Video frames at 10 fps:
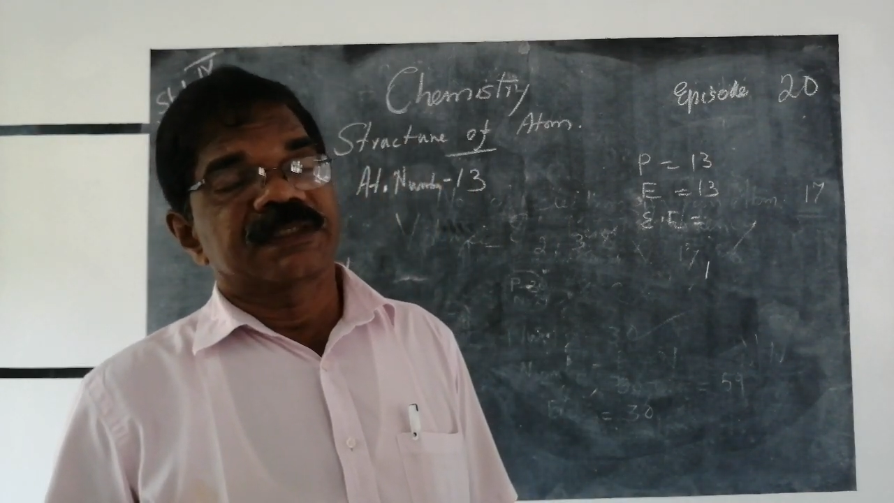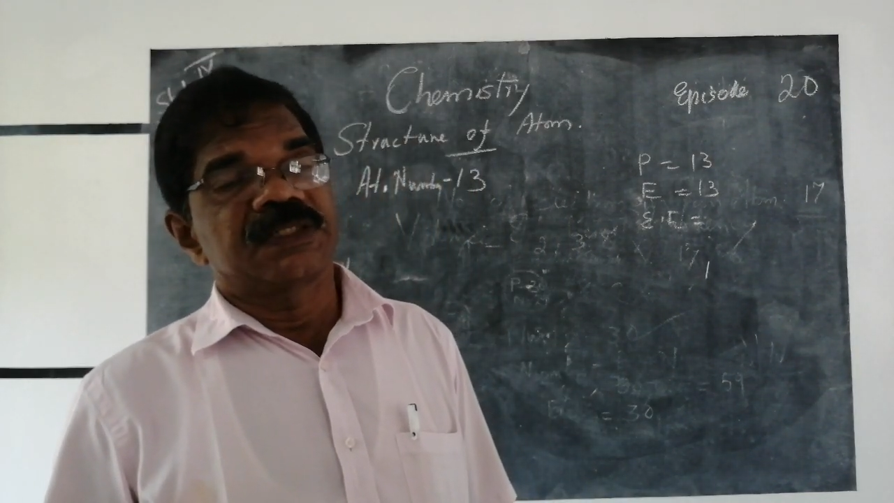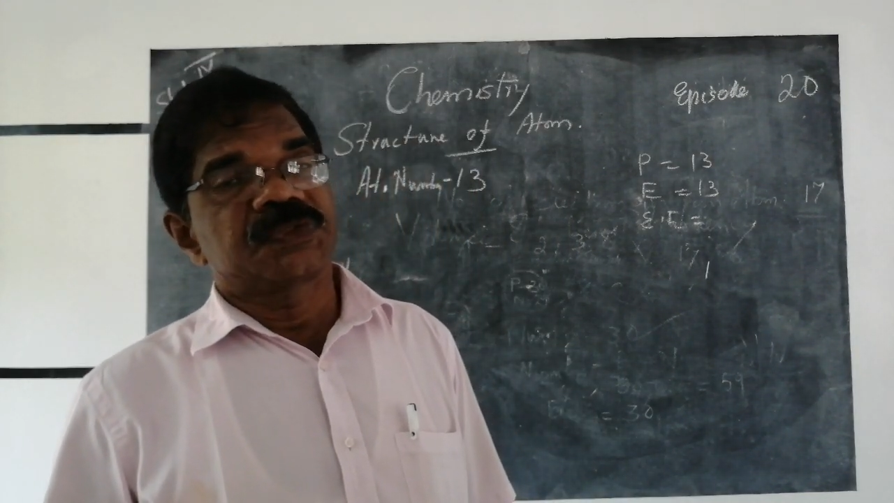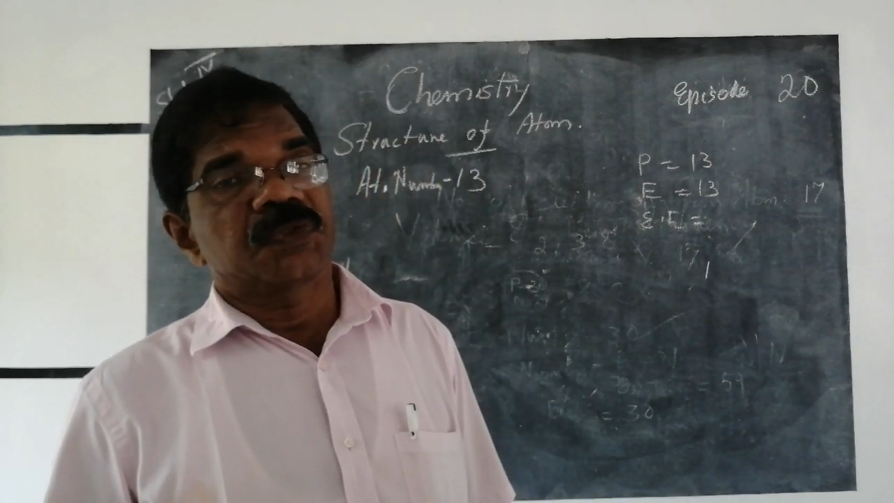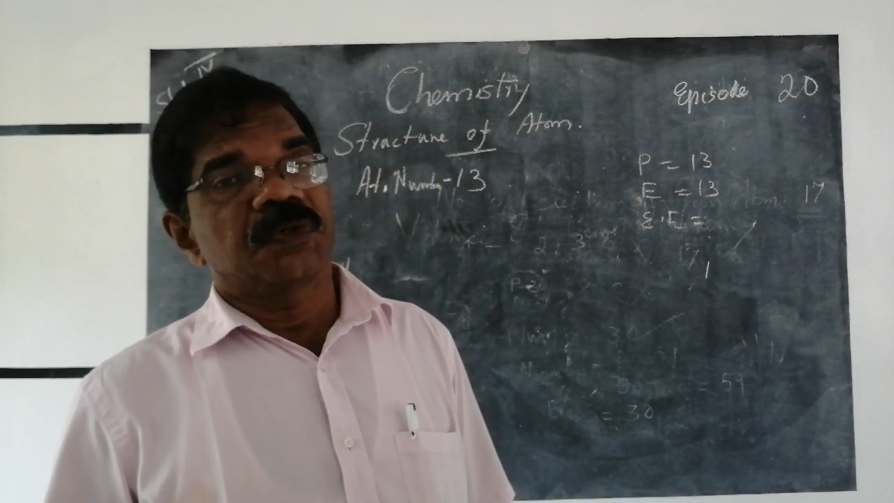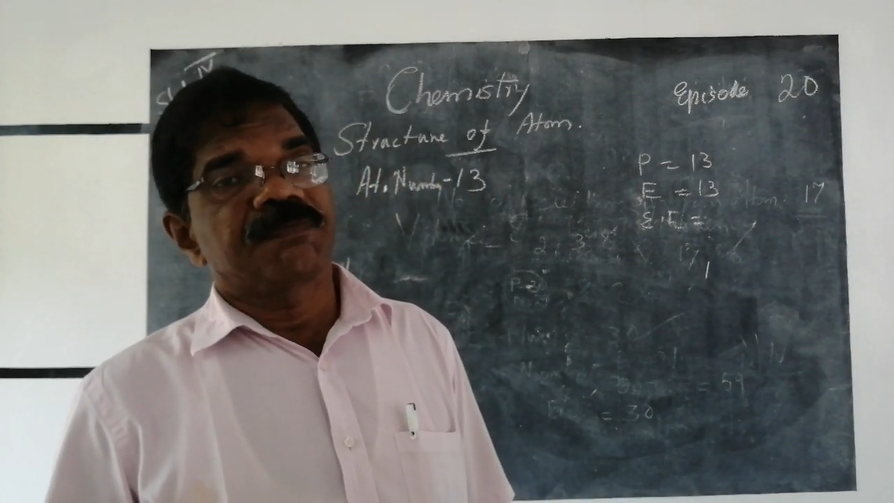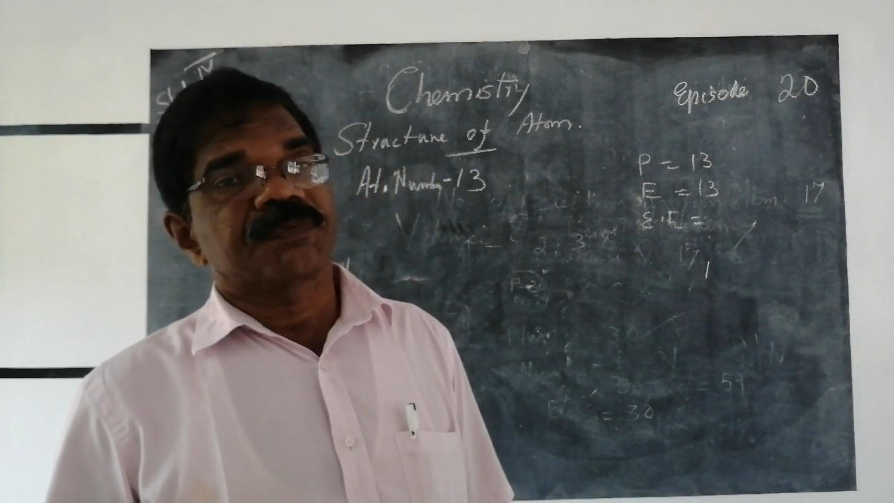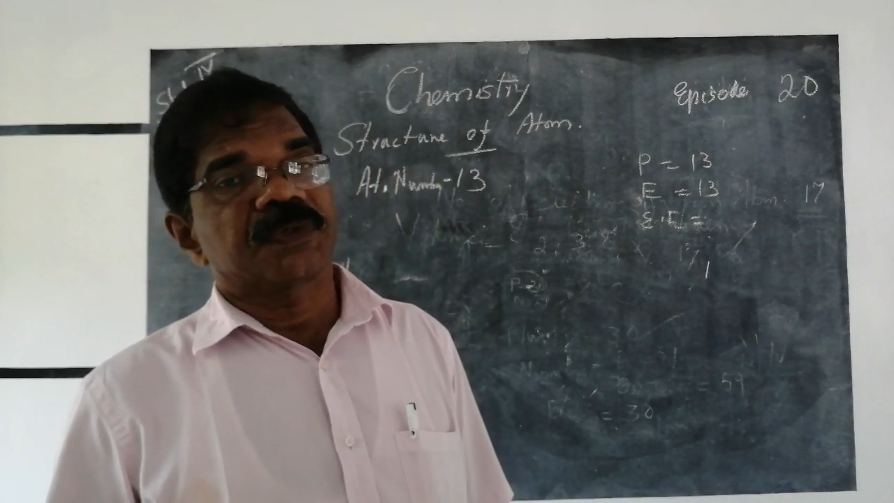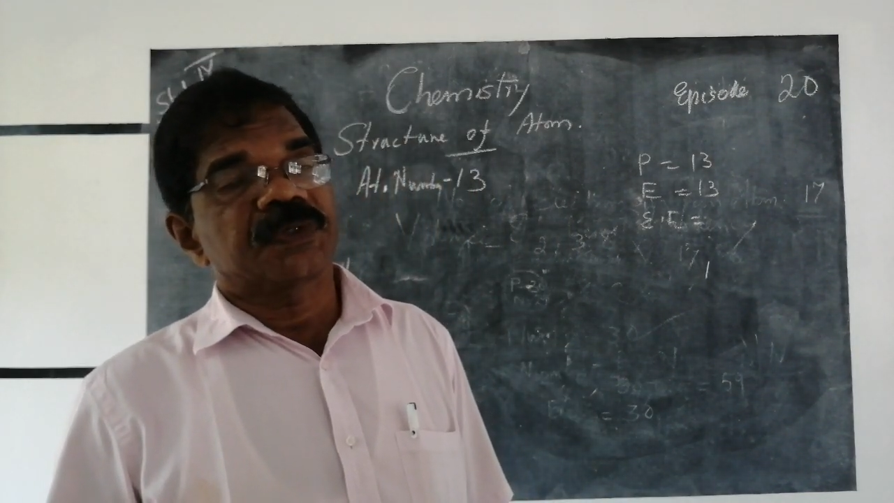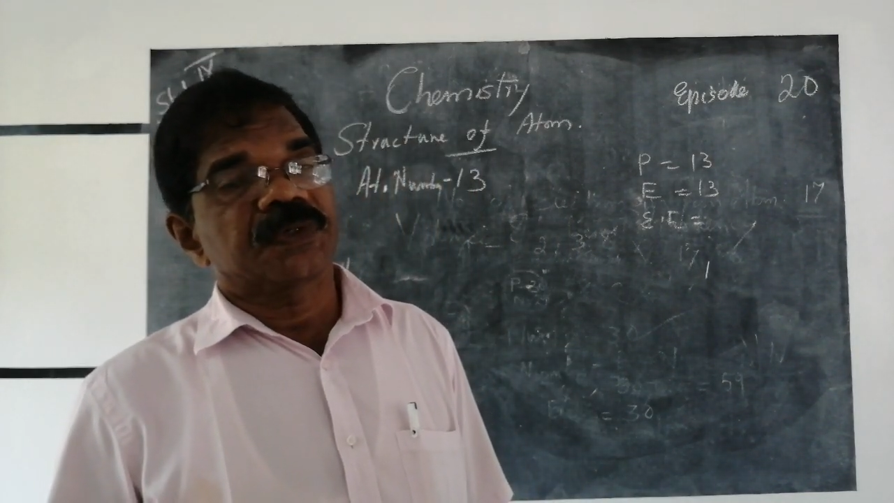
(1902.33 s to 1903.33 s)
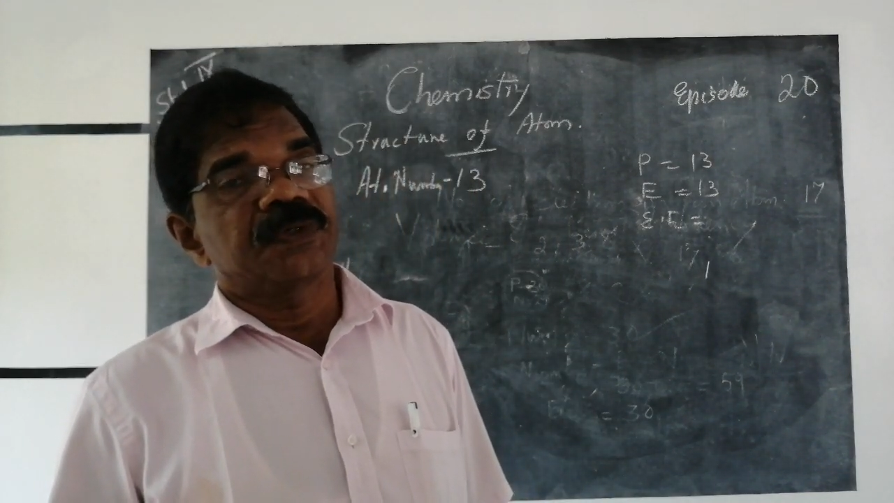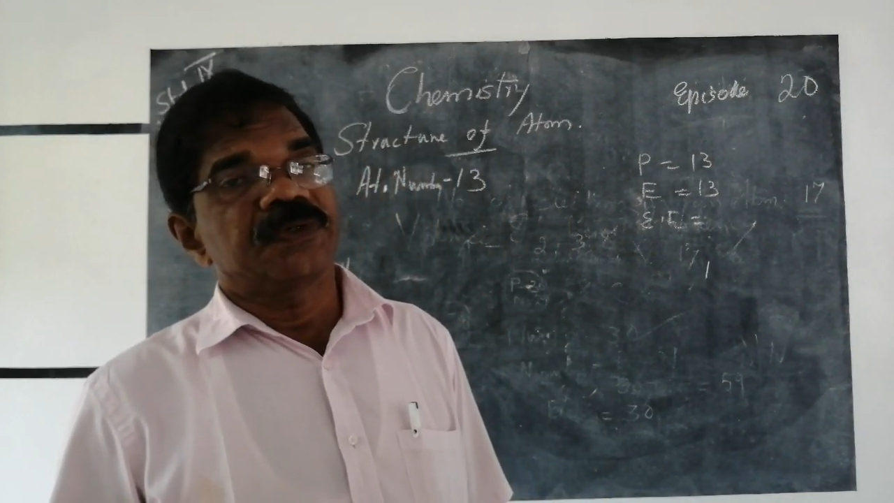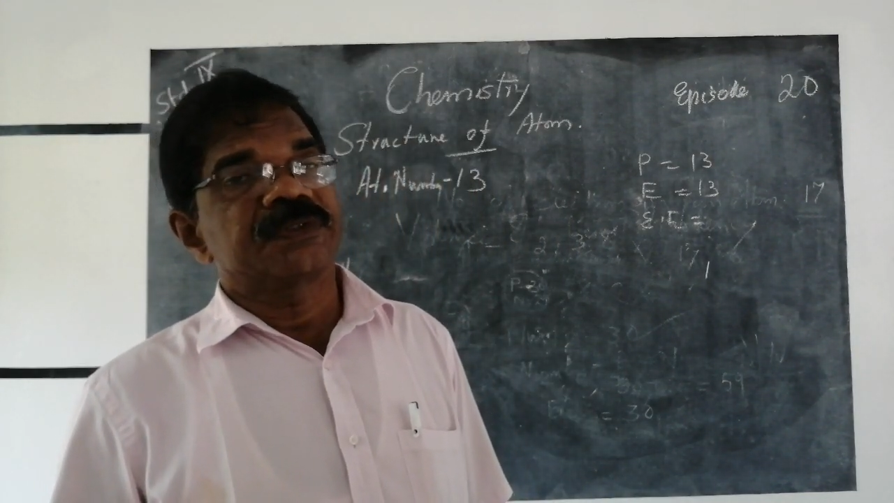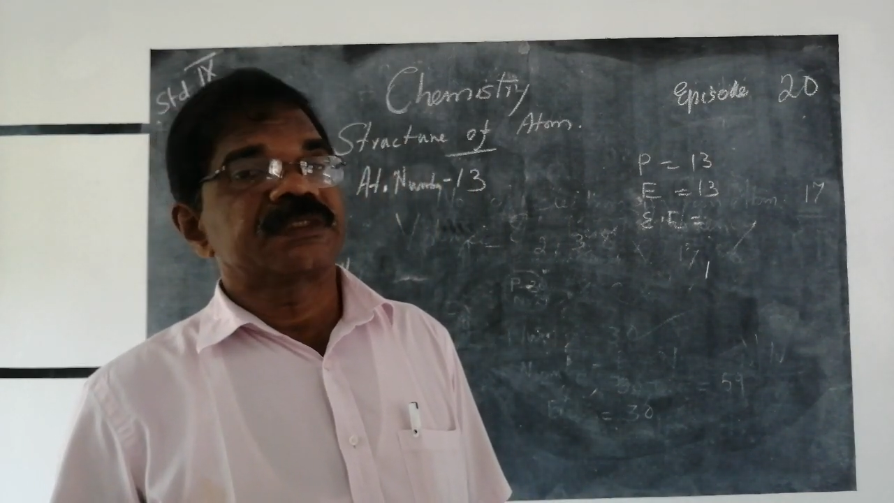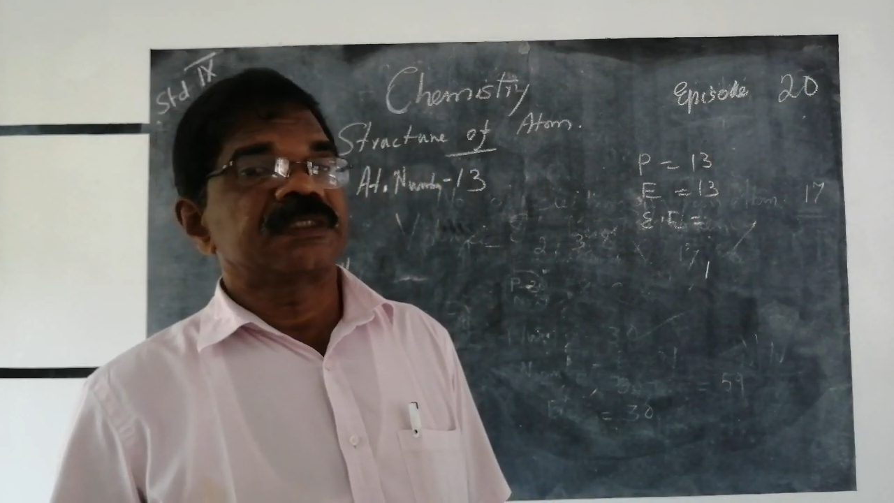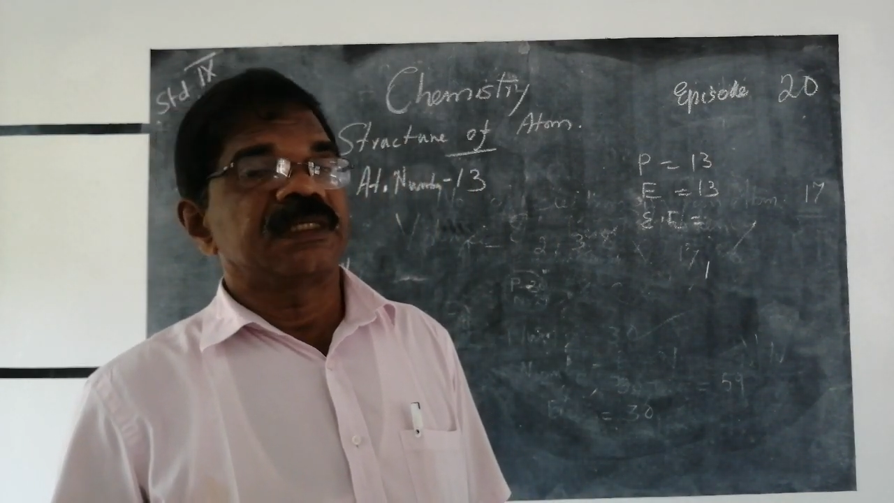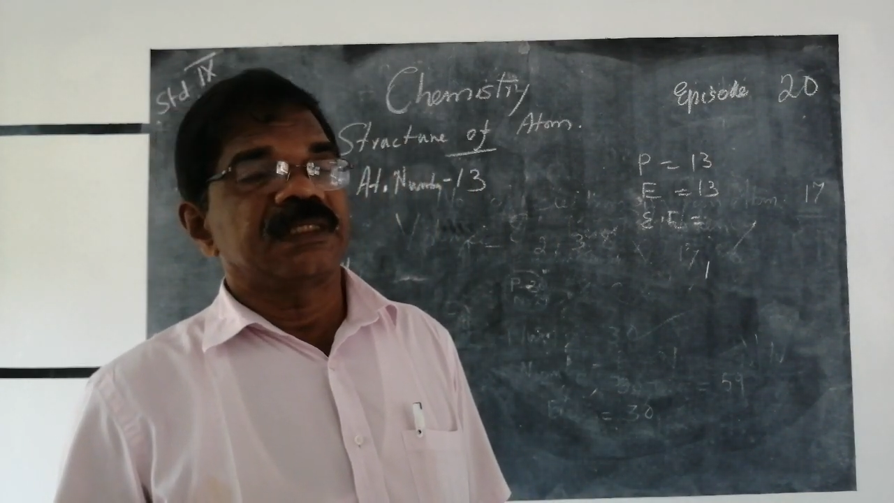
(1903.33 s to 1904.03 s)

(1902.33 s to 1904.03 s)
presence of protons